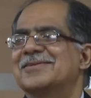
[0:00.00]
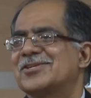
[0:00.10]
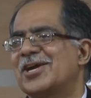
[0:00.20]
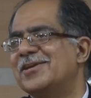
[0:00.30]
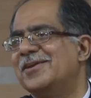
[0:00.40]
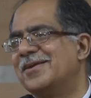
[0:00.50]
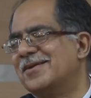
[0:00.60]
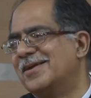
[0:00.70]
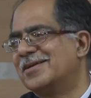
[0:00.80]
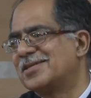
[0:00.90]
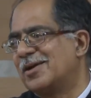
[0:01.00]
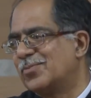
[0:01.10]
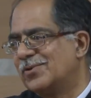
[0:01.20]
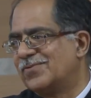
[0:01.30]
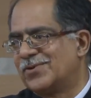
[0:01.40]
shining
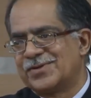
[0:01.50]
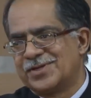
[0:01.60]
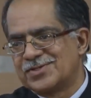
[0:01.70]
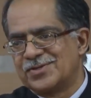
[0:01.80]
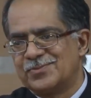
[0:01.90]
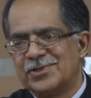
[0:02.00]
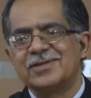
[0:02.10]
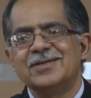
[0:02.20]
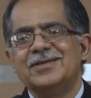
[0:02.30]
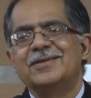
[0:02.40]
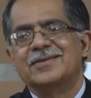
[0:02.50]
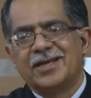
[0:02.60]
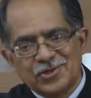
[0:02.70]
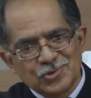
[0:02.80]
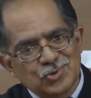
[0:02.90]
example for the rest of the world.
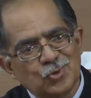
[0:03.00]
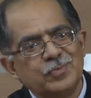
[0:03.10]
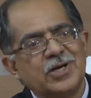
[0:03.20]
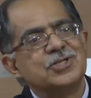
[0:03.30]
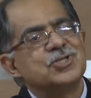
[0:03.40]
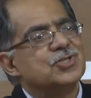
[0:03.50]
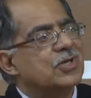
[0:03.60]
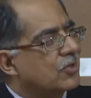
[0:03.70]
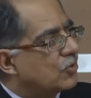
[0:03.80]
Thank you so much